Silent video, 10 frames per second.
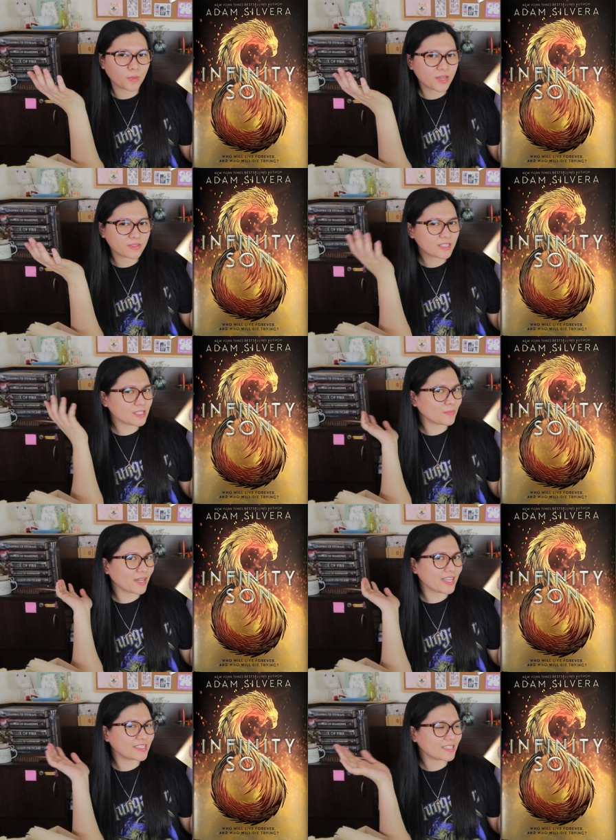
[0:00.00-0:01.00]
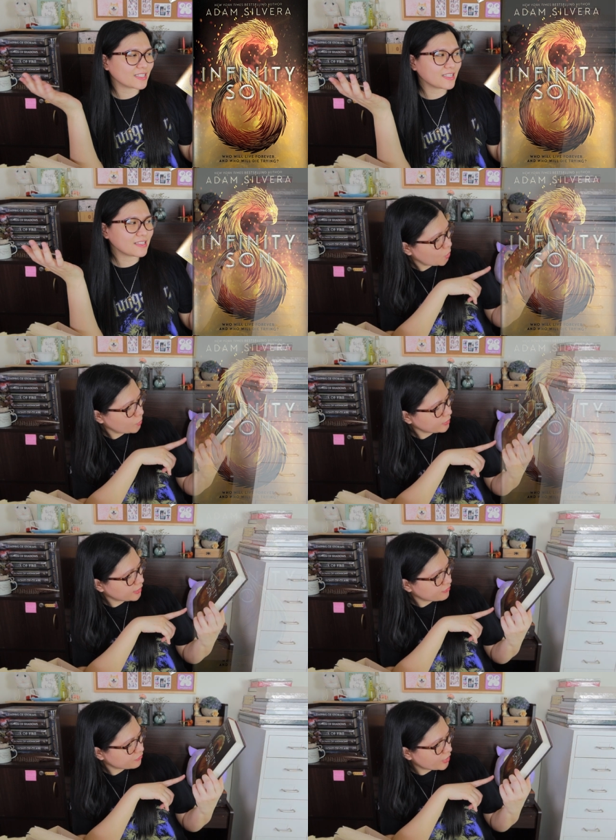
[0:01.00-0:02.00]
on buying this, but I didn't. Who
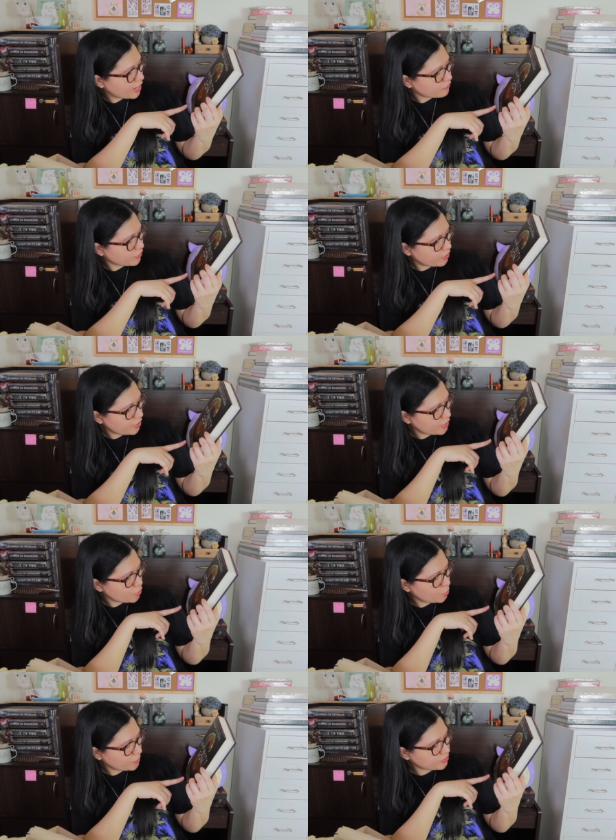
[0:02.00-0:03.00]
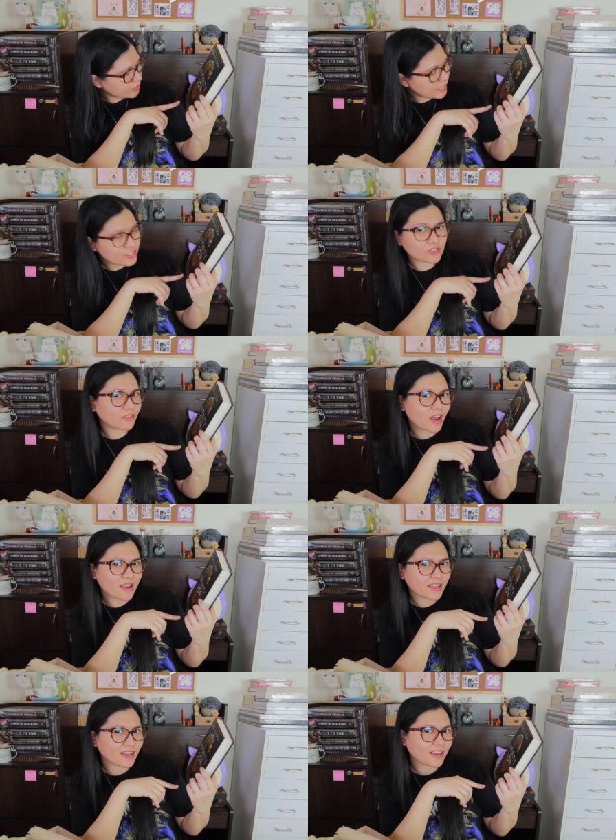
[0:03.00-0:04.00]
will live forever and who will die
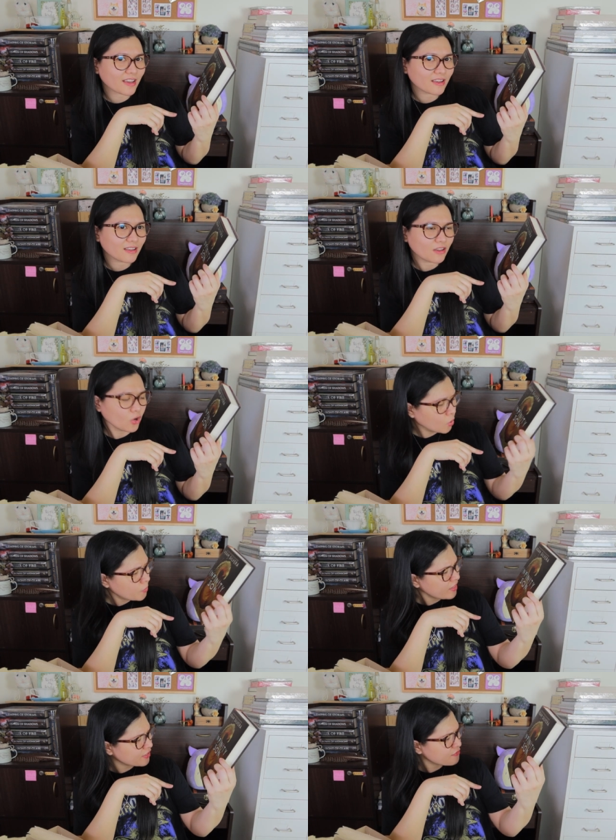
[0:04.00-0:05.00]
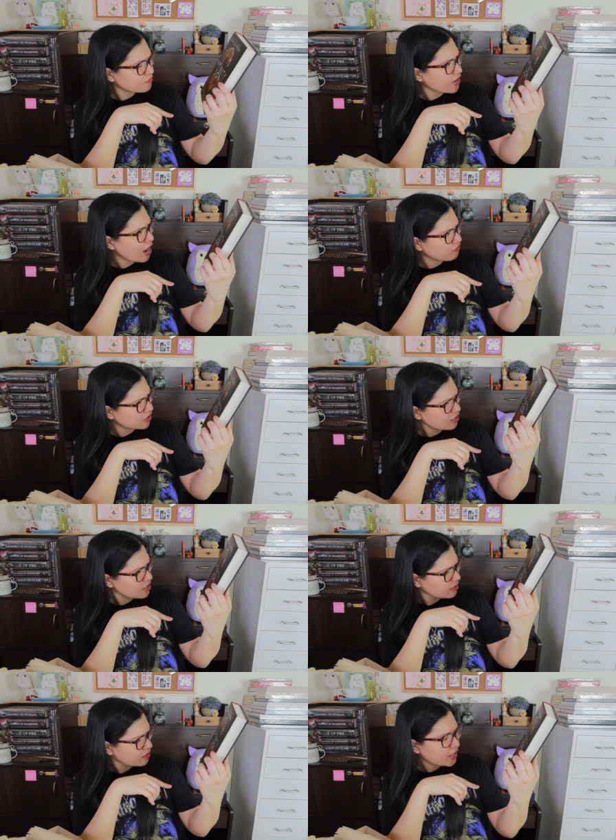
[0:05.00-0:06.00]
trying? Who will live
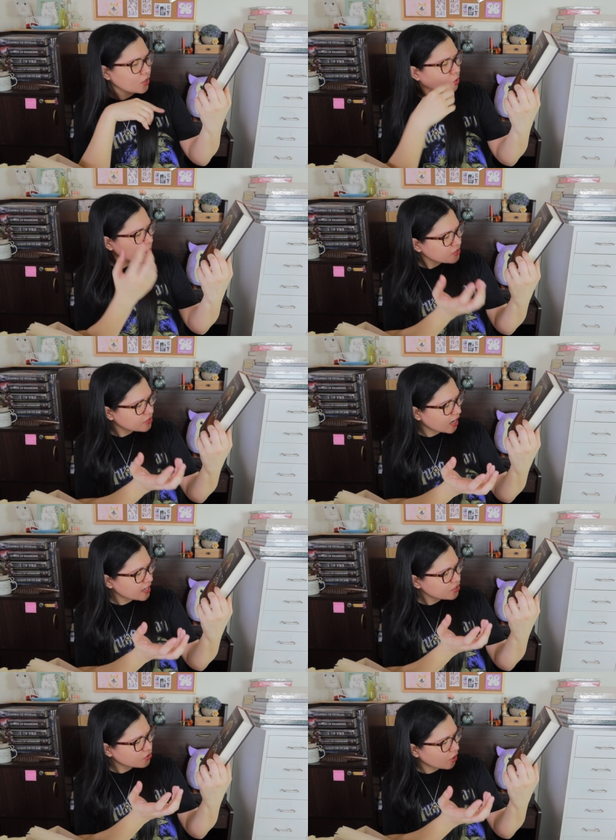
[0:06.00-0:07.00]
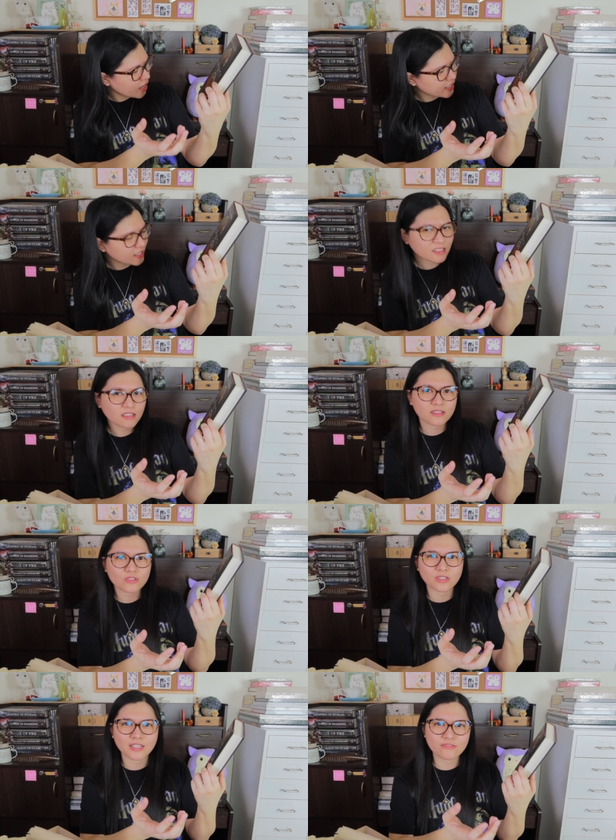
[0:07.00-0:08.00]
forever and who will die trying
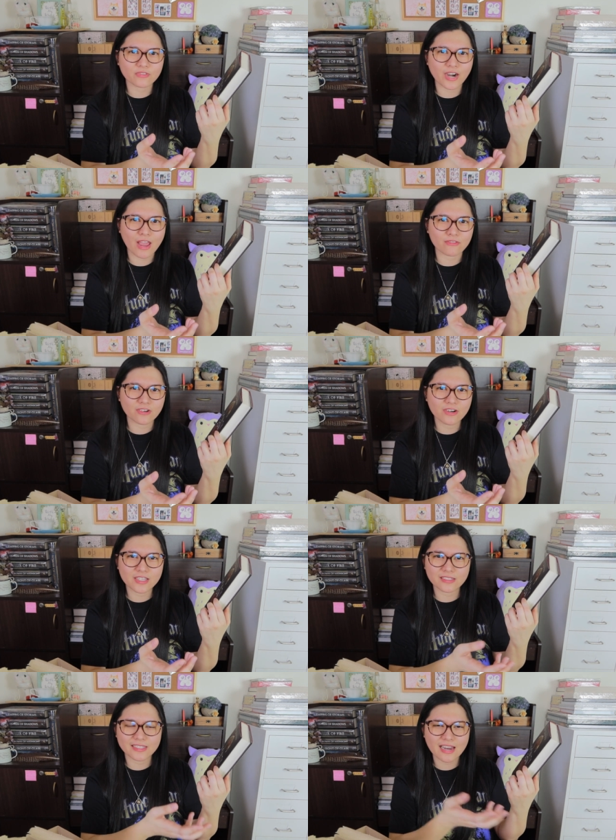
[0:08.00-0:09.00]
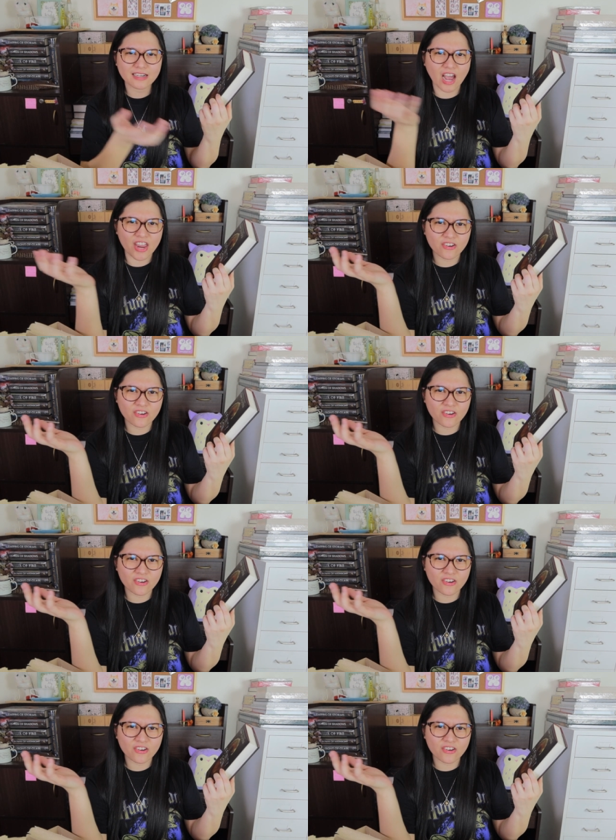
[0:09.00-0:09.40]
to live forever? Isn't that an